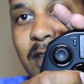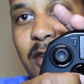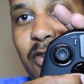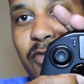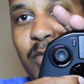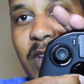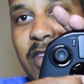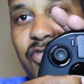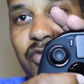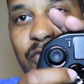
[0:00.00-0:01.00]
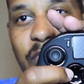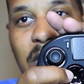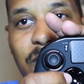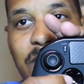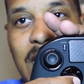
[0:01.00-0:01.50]
You know, if you play your Street
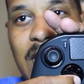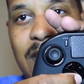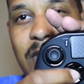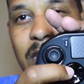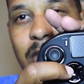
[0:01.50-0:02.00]
Fighter 5,